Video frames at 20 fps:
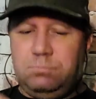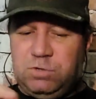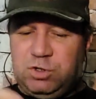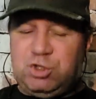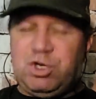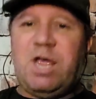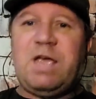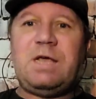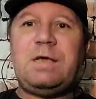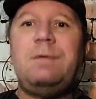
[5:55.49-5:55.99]

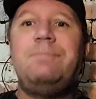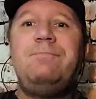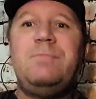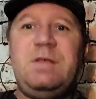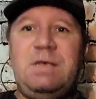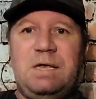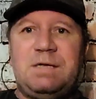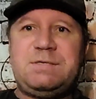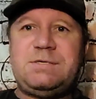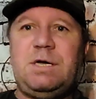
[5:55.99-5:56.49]
Check.
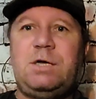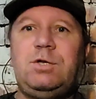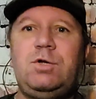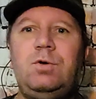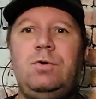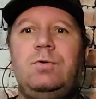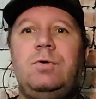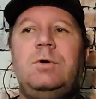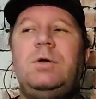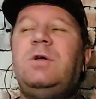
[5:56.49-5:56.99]
Yes, I
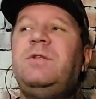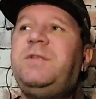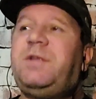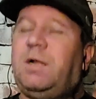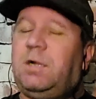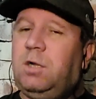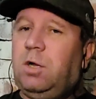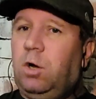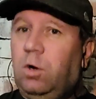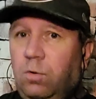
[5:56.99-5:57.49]
do.
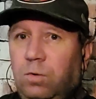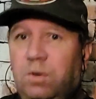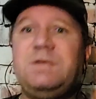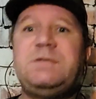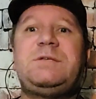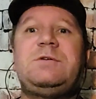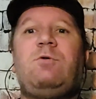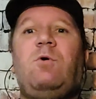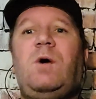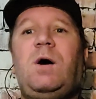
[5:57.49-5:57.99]
Dalot
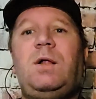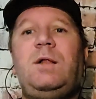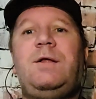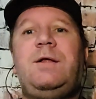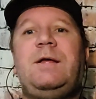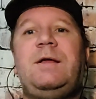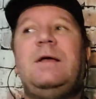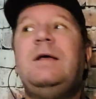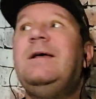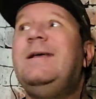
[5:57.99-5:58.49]
is
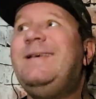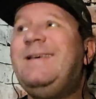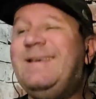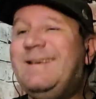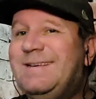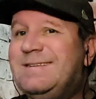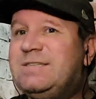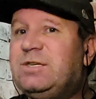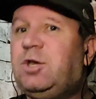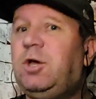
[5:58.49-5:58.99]
quality.
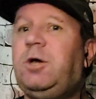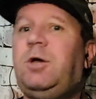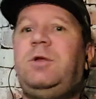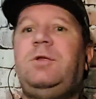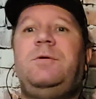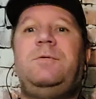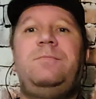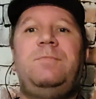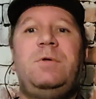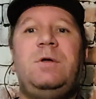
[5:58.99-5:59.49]
He's good.